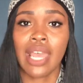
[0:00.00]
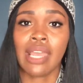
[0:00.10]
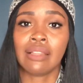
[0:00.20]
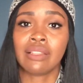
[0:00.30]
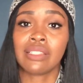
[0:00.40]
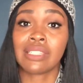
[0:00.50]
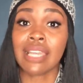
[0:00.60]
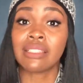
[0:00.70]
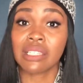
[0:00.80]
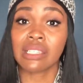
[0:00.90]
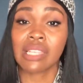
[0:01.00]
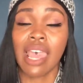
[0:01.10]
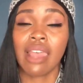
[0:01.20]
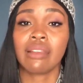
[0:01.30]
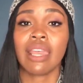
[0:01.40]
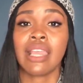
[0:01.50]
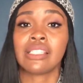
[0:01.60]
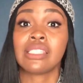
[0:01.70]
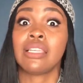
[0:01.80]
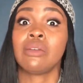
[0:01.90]
And the Zetas had a
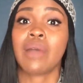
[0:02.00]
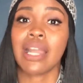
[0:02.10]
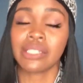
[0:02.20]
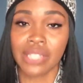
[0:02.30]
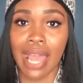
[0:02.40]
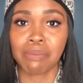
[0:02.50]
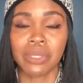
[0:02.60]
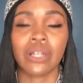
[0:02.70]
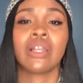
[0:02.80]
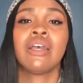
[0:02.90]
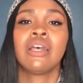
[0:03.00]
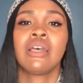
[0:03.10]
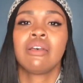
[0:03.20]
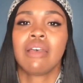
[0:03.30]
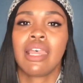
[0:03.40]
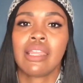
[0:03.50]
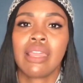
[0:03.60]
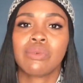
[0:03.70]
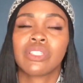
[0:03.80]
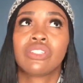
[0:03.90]
citywide chapter and
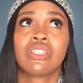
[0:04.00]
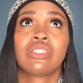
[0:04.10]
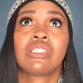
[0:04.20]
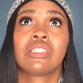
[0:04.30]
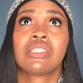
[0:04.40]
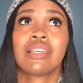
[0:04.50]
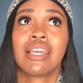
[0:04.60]
it was just